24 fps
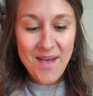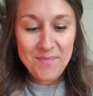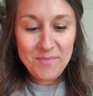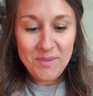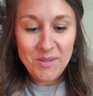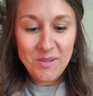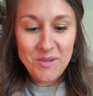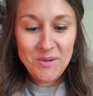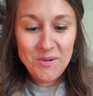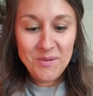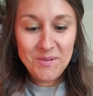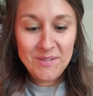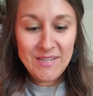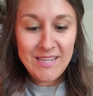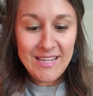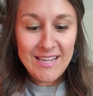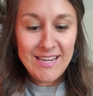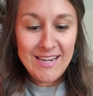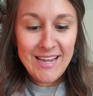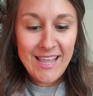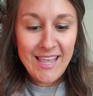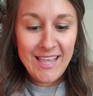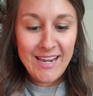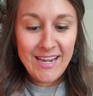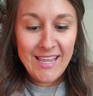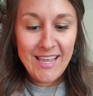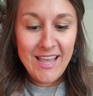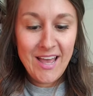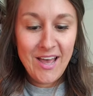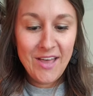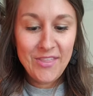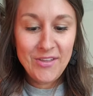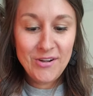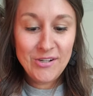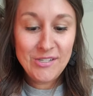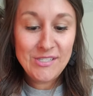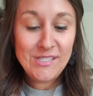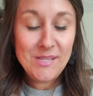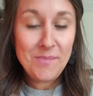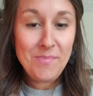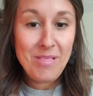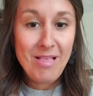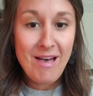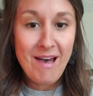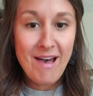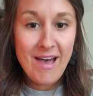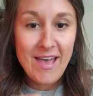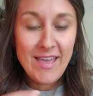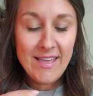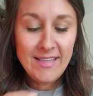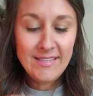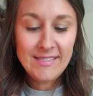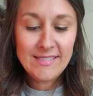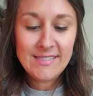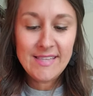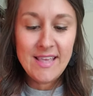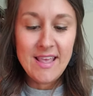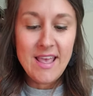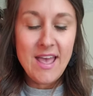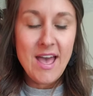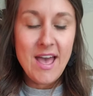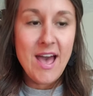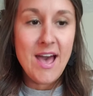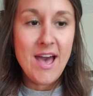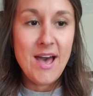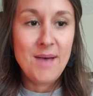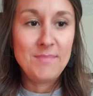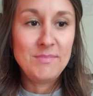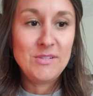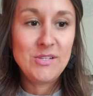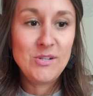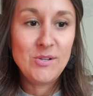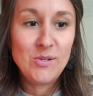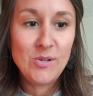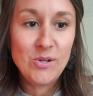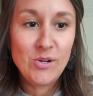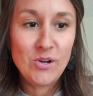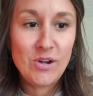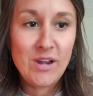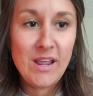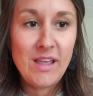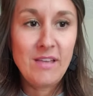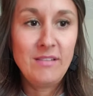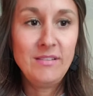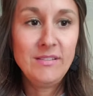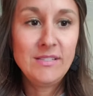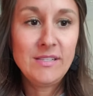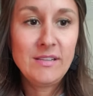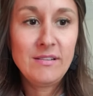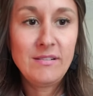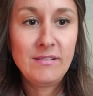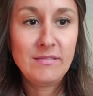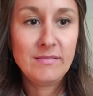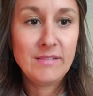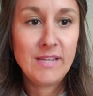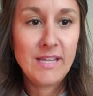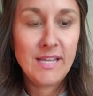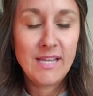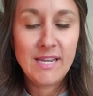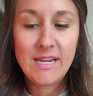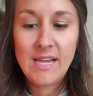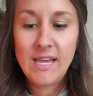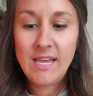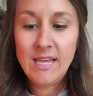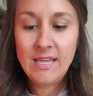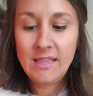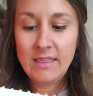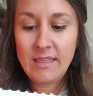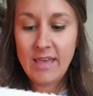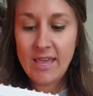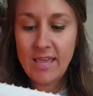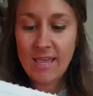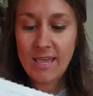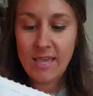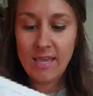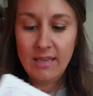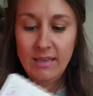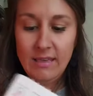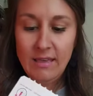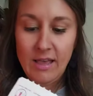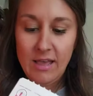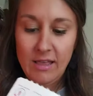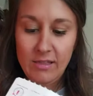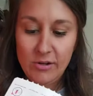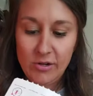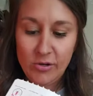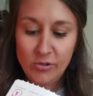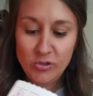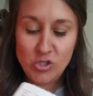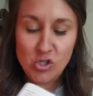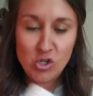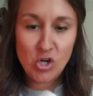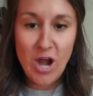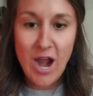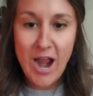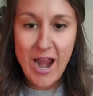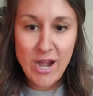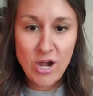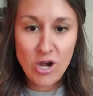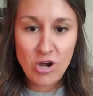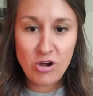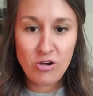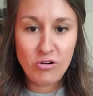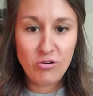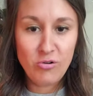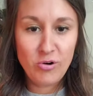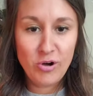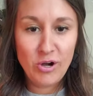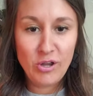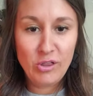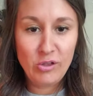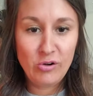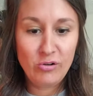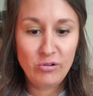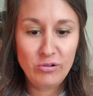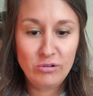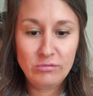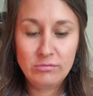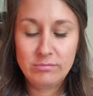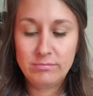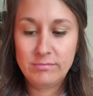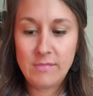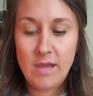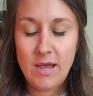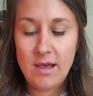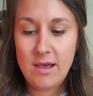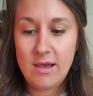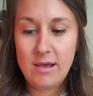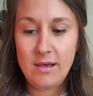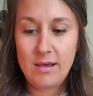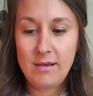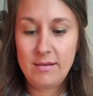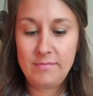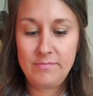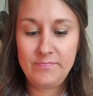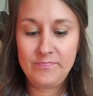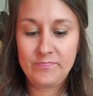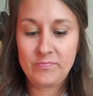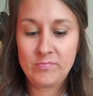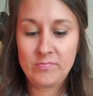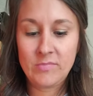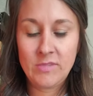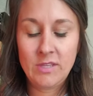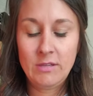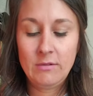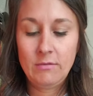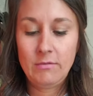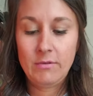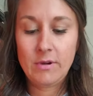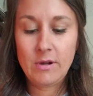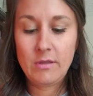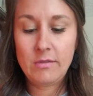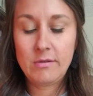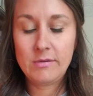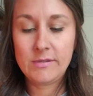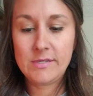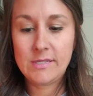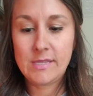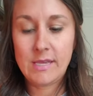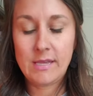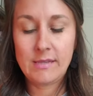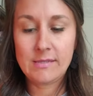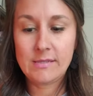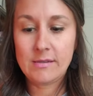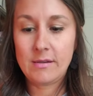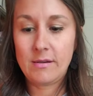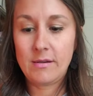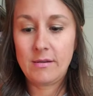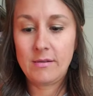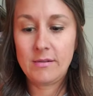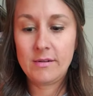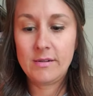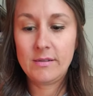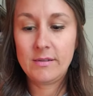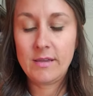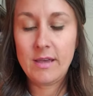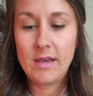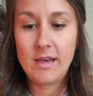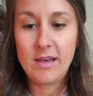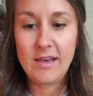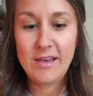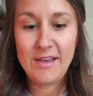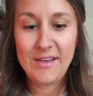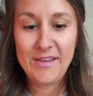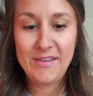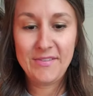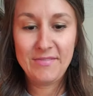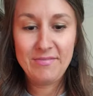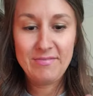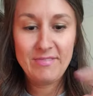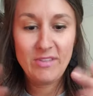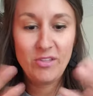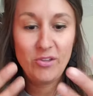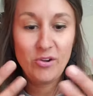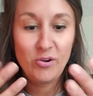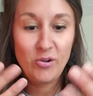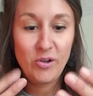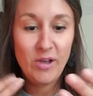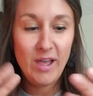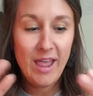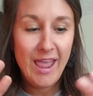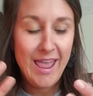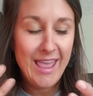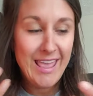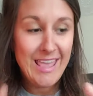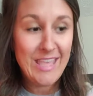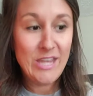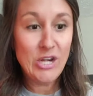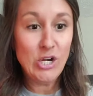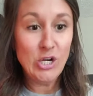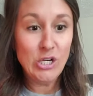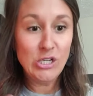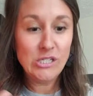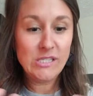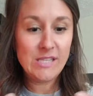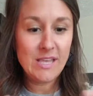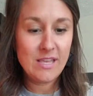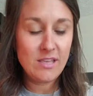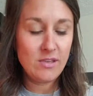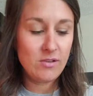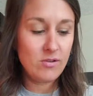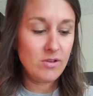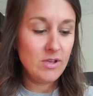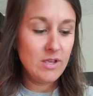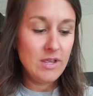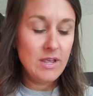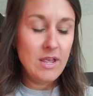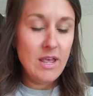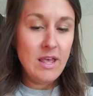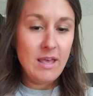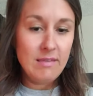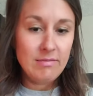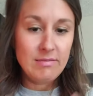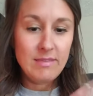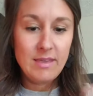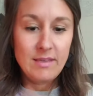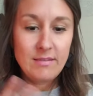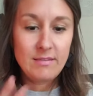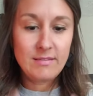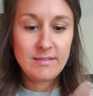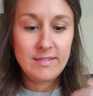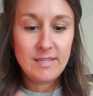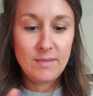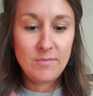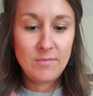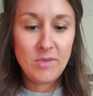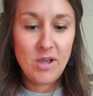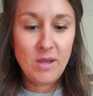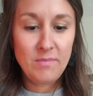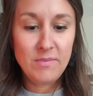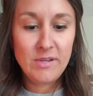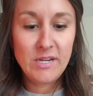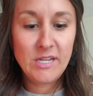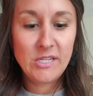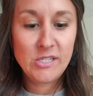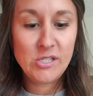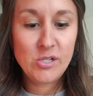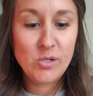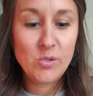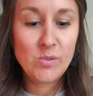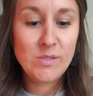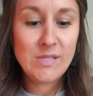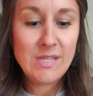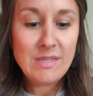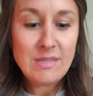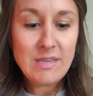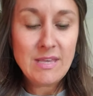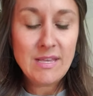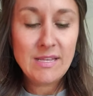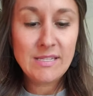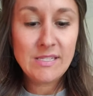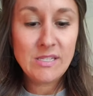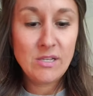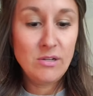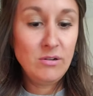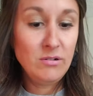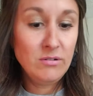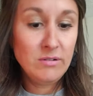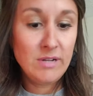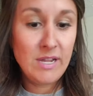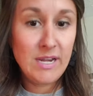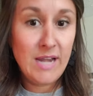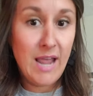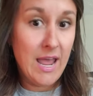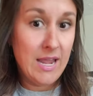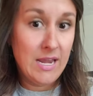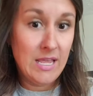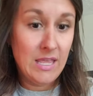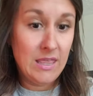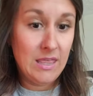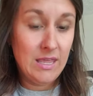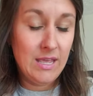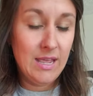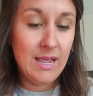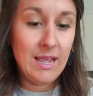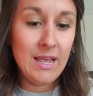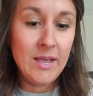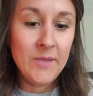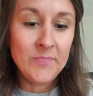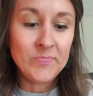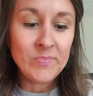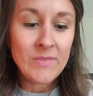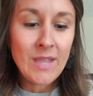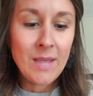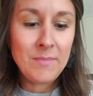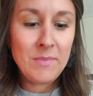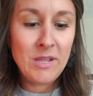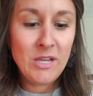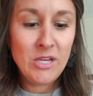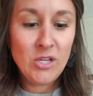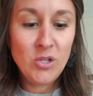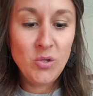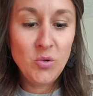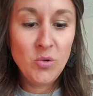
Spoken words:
you don't need any other supplies to do your nails. You don't need like a little dryer or a little, what are those things called? The little heaters that some companies use and things. You don't need anything. I mean,